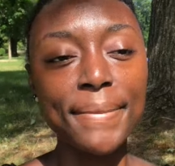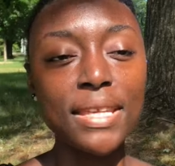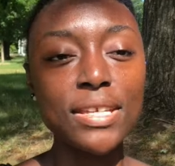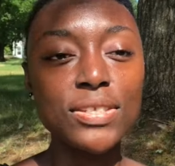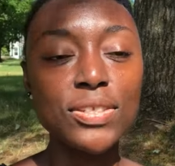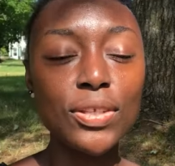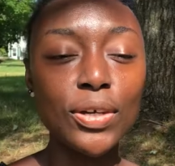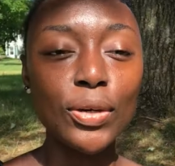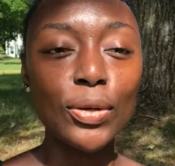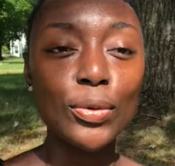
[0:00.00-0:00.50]

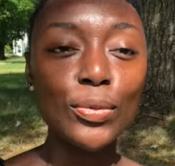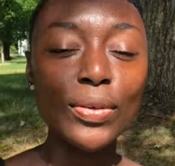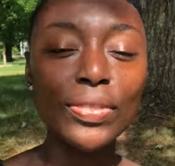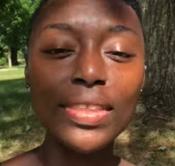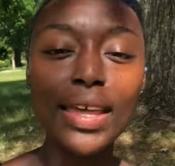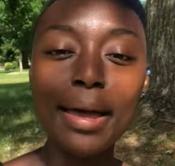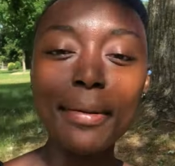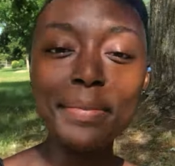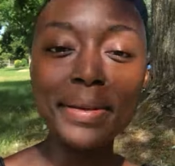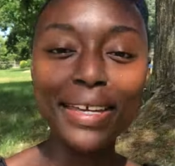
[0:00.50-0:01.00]
So with
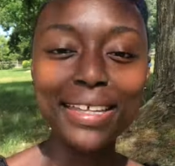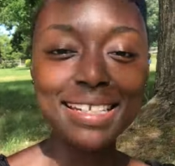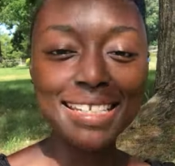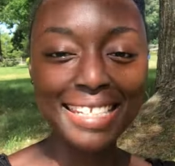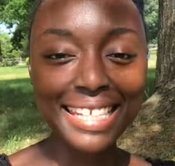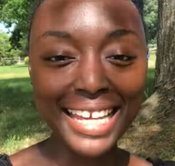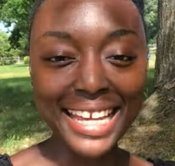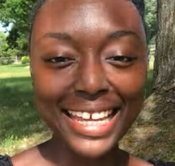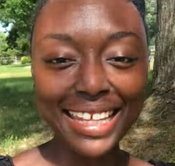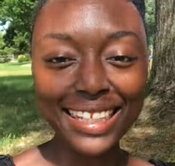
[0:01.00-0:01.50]
that being
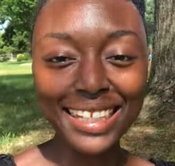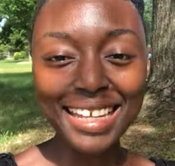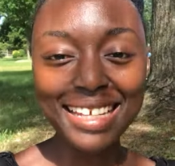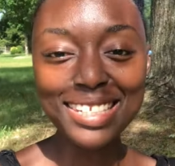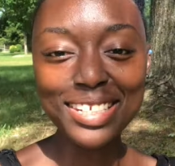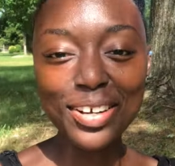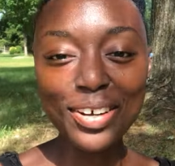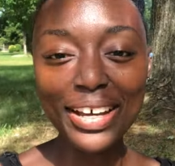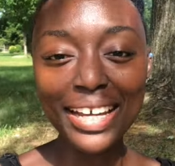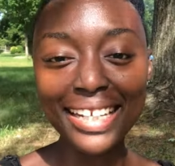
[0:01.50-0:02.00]
said,
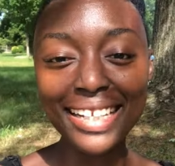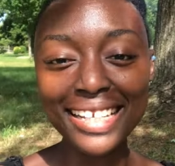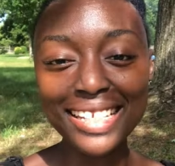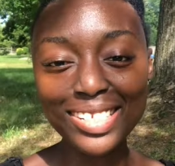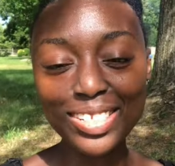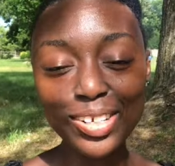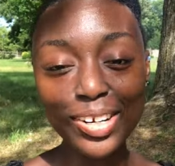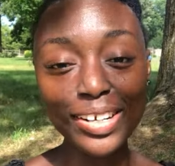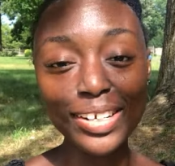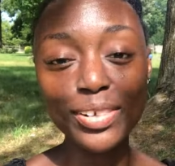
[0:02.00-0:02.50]
let's go ahead and get
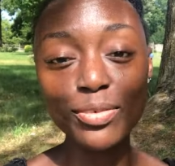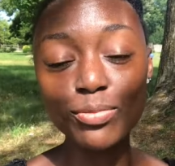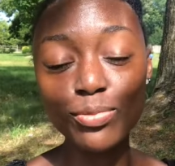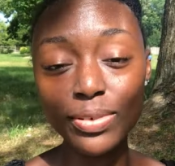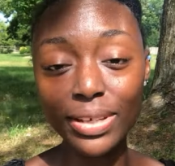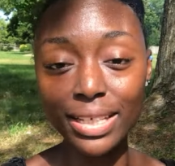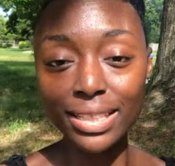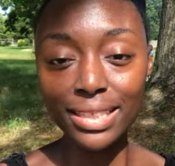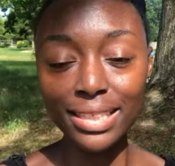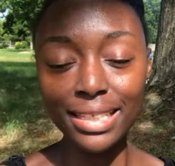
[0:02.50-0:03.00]
started
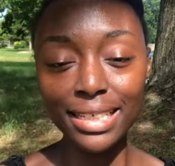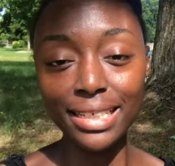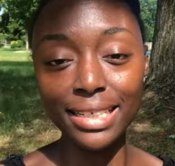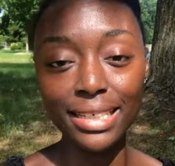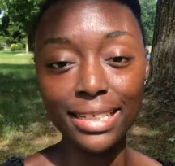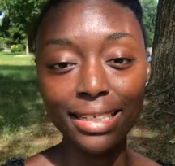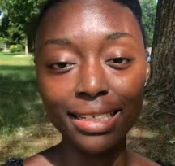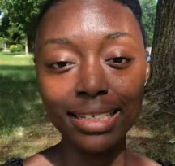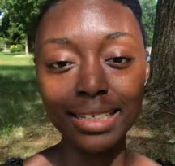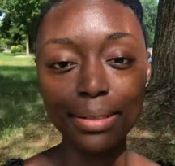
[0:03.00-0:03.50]
with
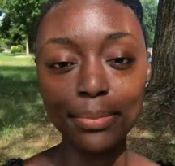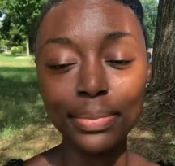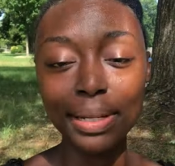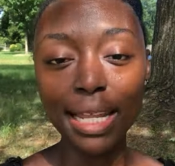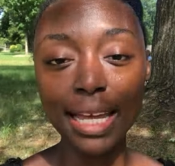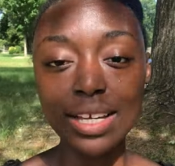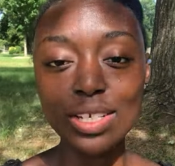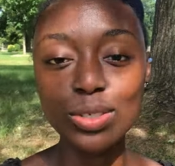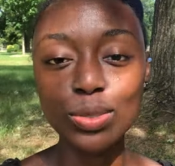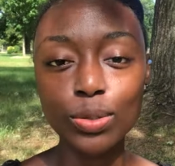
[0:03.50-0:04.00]
the
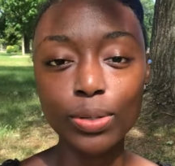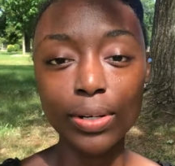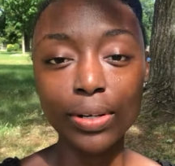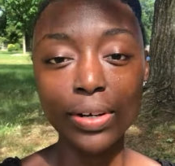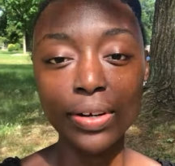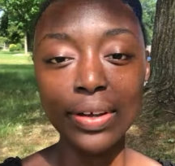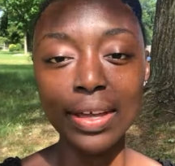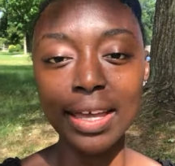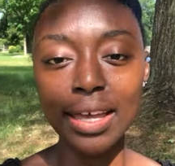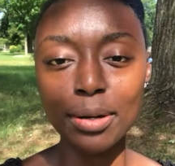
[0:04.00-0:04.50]
black
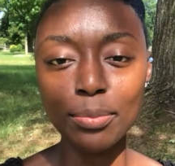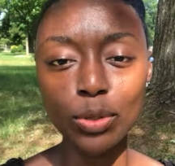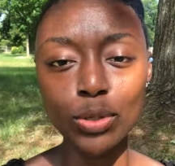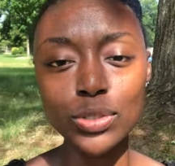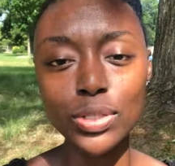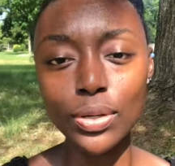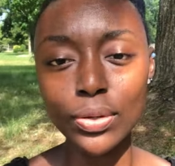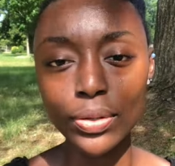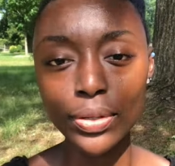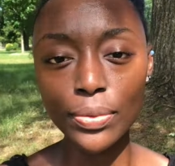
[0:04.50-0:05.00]
squirrel animal
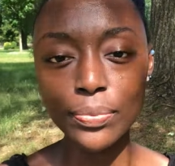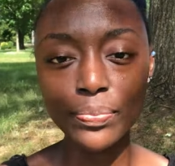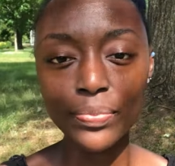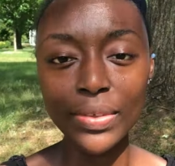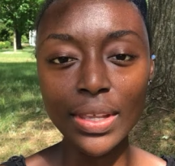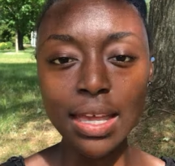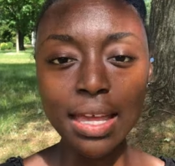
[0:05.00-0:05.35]
totem.